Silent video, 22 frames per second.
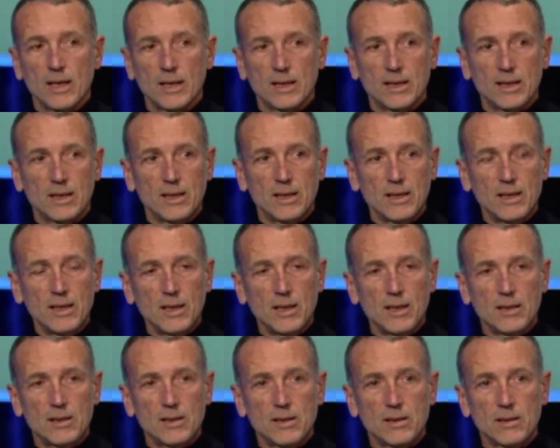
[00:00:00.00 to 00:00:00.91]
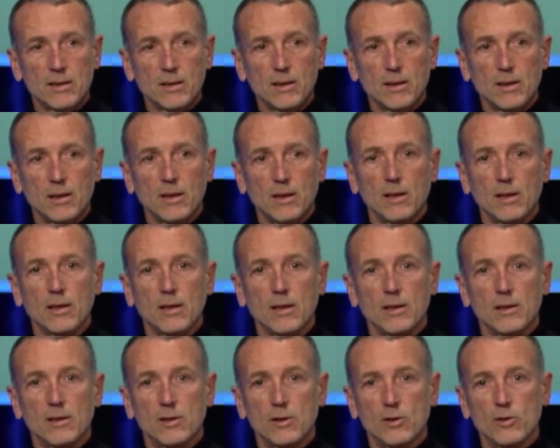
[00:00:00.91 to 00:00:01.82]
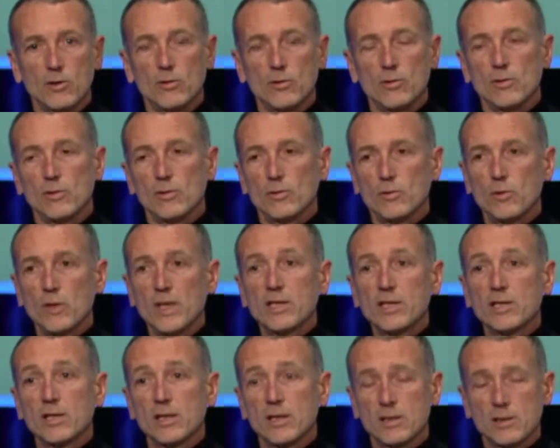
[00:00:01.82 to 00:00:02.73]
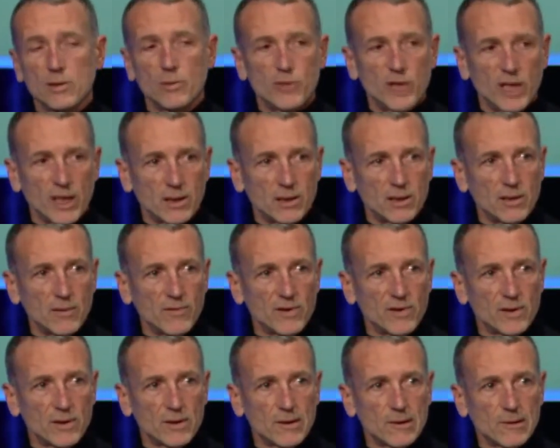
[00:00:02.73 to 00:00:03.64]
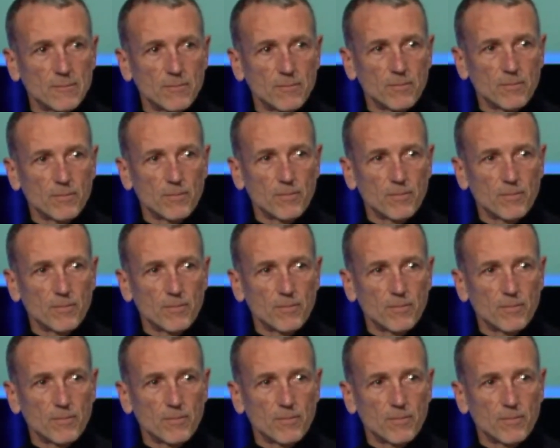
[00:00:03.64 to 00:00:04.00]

that it needs to reach its objectives